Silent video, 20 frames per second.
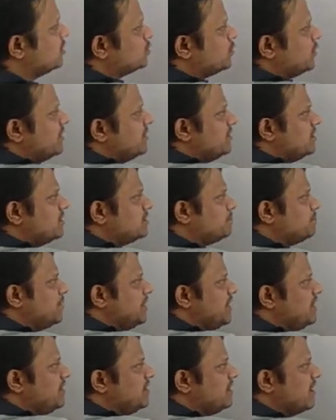So in this
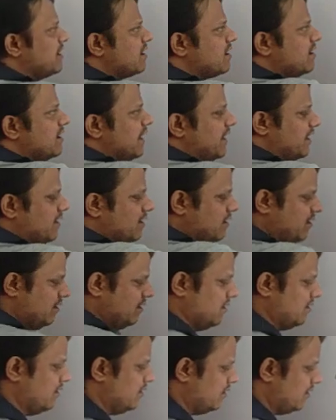PTR link,
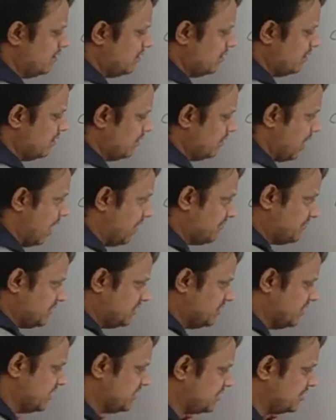
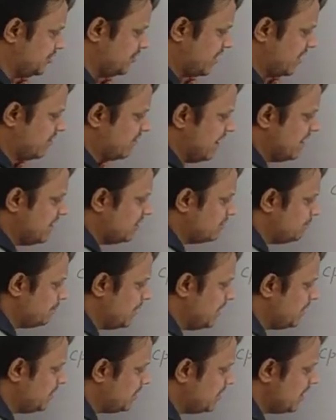after this you can write a
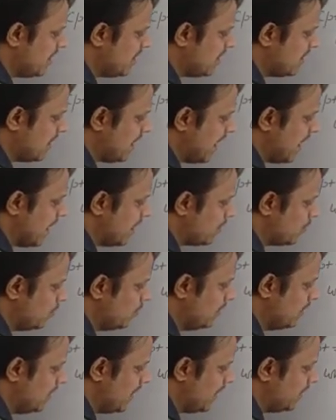PTR
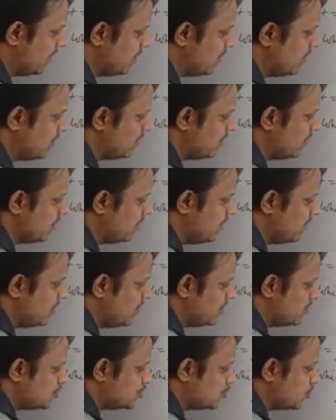arrow link
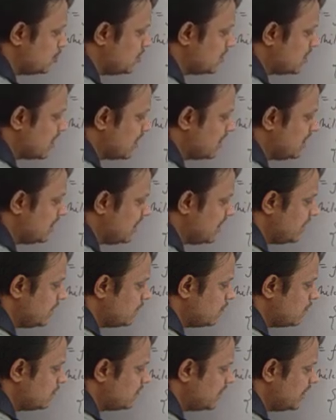should
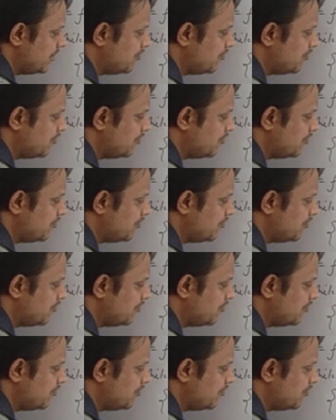contain what?